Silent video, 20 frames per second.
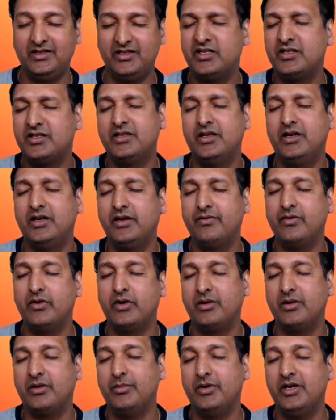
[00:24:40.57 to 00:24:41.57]
just
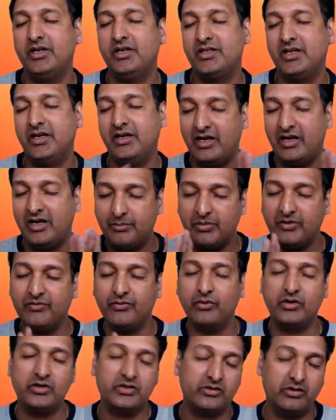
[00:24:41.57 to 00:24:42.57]
30-40 minutes and let me
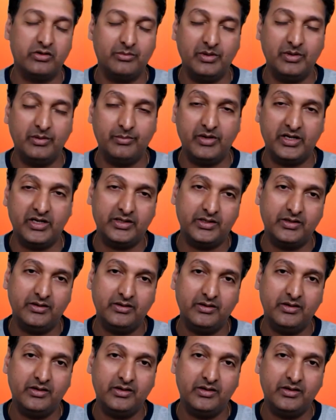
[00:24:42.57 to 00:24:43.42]
focus on my breath.